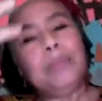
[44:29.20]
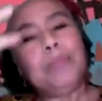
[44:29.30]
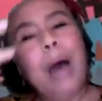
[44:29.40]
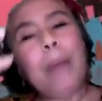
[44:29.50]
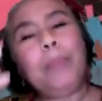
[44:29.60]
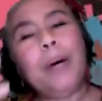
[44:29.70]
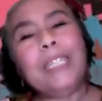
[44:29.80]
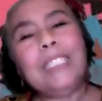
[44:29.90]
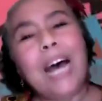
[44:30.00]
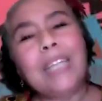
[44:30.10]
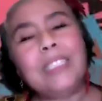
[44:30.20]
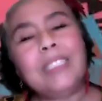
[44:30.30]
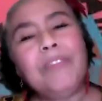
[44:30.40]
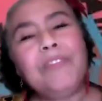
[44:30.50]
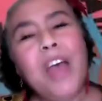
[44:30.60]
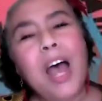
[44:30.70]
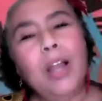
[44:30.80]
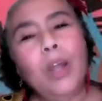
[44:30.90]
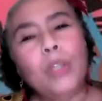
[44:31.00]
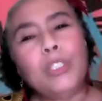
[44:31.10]
Papa Anansi
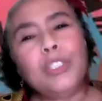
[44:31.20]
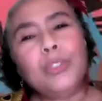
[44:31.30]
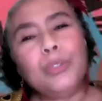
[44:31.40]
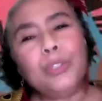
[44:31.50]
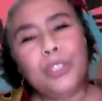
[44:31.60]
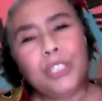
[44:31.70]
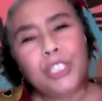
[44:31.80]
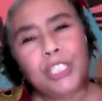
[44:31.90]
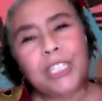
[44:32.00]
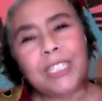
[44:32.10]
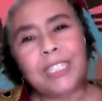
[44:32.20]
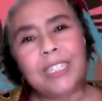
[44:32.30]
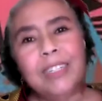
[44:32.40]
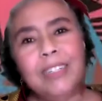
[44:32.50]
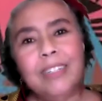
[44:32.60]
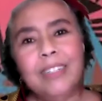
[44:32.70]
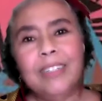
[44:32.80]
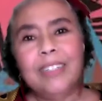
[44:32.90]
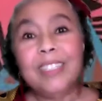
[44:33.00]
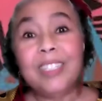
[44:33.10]
fell onto Cushion,
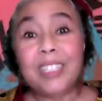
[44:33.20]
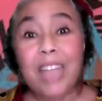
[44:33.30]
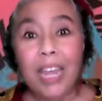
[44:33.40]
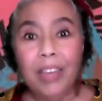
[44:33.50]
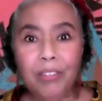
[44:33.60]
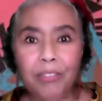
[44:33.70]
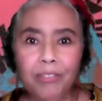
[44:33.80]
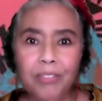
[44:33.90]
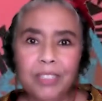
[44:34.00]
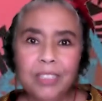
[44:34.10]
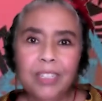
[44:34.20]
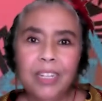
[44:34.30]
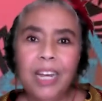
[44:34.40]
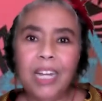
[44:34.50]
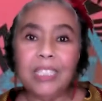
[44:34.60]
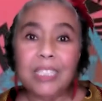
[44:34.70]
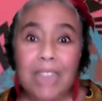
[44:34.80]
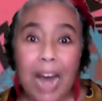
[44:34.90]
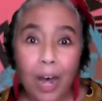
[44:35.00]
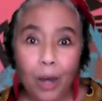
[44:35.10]
safe and
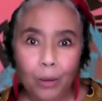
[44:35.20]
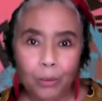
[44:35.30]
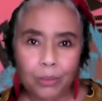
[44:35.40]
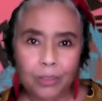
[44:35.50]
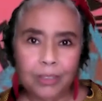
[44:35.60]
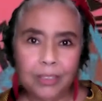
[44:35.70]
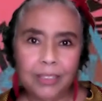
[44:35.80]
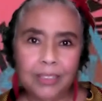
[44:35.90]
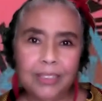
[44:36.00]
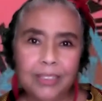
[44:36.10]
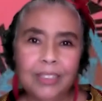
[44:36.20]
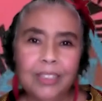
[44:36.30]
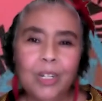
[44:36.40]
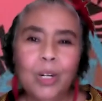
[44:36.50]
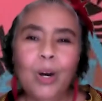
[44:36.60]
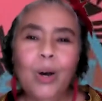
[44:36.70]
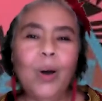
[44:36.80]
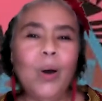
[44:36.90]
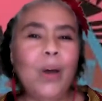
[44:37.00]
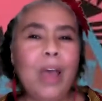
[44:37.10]
sound.
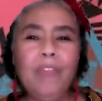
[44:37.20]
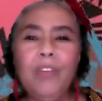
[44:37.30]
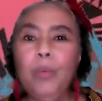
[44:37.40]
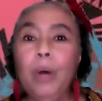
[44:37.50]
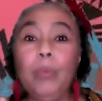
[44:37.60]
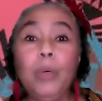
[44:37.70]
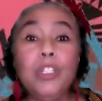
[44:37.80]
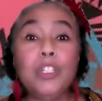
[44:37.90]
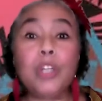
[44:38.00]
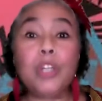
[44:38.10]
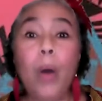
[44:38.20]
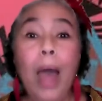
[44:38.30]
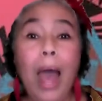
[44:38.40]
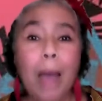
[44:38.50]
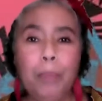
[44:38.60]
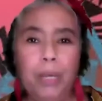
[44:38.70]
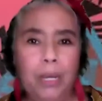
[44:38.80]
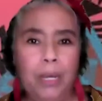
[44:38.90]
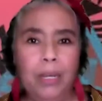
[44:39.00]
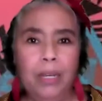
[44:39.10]
Oh, everyone was so happy
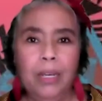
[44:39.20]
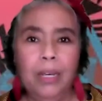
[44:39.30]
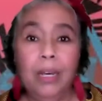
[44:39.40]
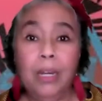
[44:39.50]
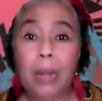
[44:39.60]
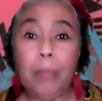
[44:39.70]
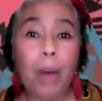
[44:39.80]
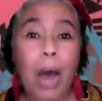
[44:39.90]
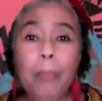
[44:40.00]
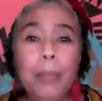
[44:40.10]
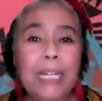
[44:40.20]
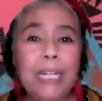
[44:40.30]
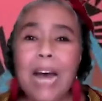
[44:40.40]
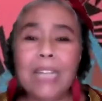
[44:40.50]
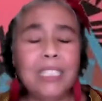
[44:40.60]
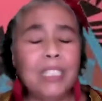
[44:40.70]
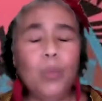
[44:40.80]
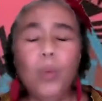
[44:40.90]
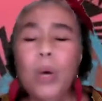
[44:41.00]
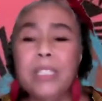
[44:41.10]
that Papa Anansi
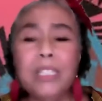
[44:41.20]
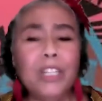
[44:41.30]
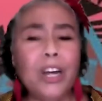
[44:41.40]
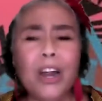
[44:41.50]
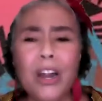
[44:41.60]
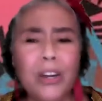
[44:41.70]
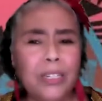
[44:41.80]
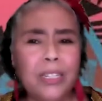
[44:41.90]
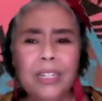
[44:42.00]
wasn't hurt.